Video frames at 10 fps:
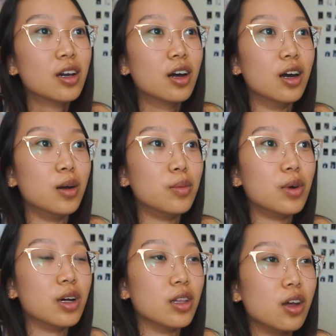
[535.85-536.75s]

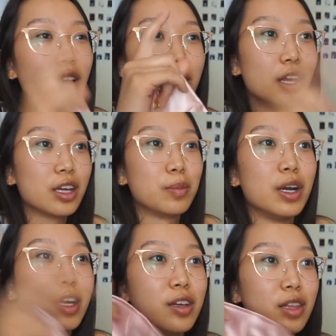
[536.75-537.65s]
along like
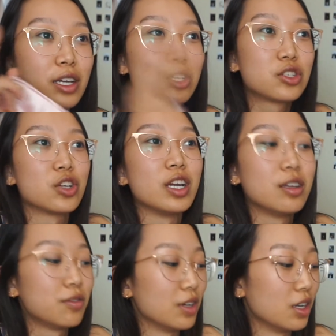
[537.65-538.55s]
my like
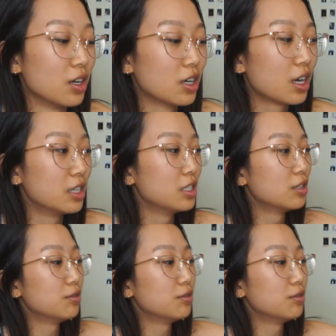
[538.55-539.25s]
straight figure kind of,